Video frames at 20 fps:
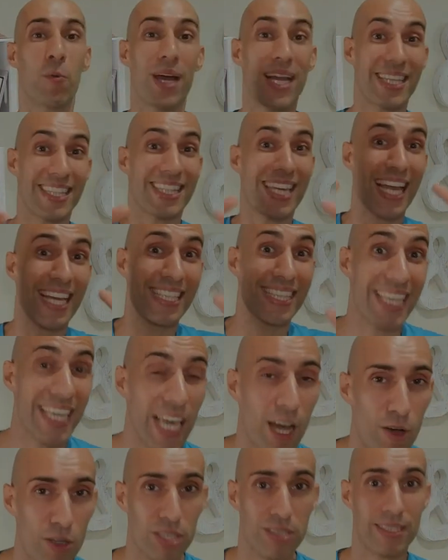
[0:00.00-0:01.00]
when the
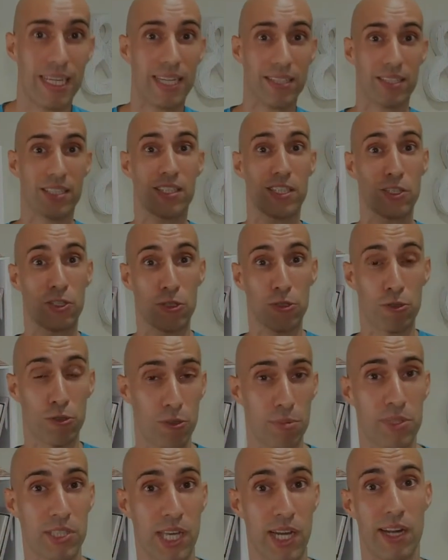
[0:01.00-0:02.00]
idea of starting this
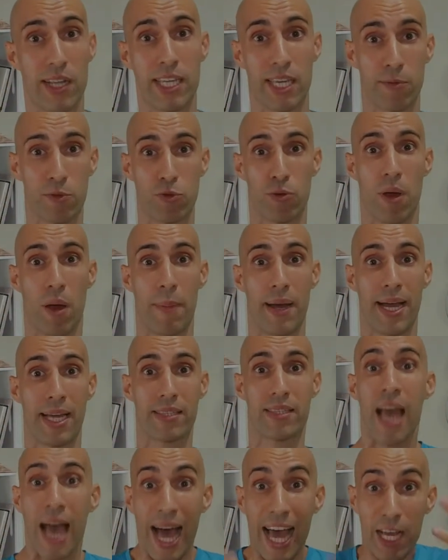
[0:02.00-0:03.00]
YouTube channel came to my
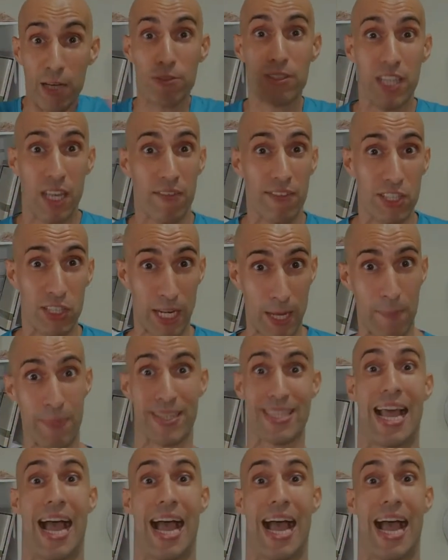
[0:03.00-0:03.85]
mind, I couldn't even sleep at